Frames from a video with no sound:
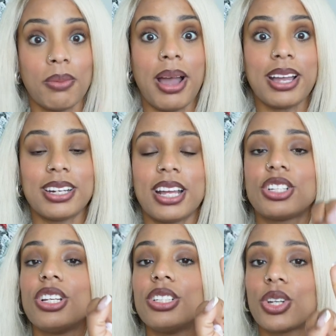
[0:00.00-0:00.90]
to mind
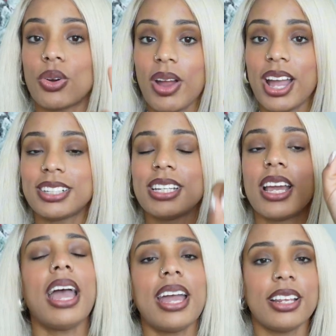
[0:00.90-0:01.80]
connection is correct,
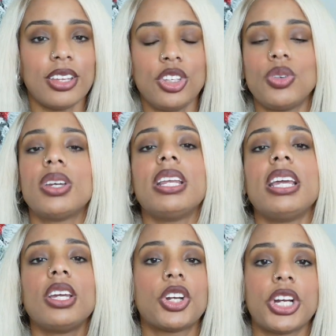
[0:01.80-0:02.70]
then you could
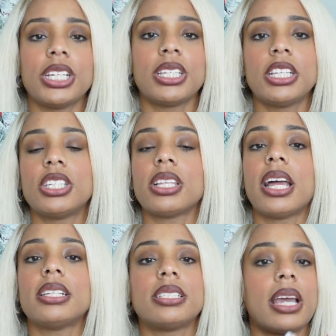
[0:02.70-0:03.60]
increase it to,
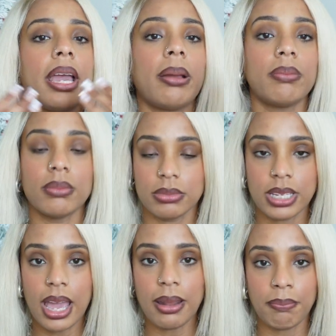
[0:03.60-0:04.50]
let's say,
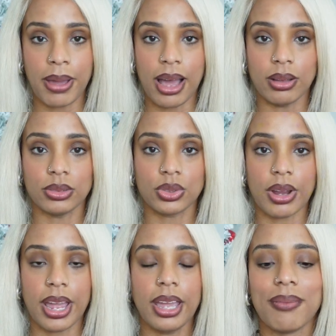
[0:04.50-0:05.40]
10 pounds,
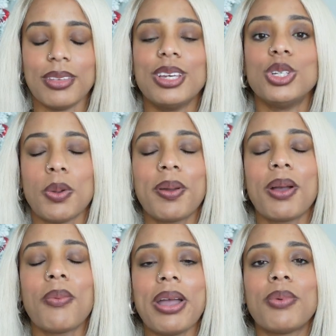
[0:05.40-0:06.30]
right? You should pick a
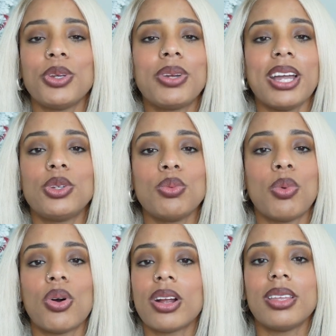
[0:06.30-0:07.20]
weight where you can't do
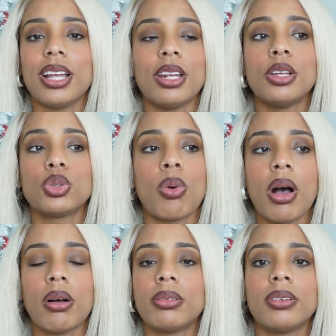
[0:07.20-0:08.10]
more than
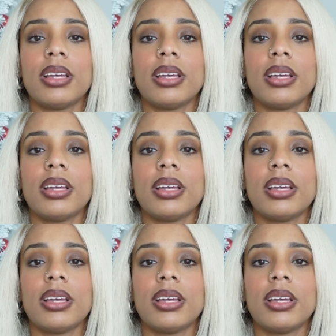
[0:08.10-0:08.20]
12,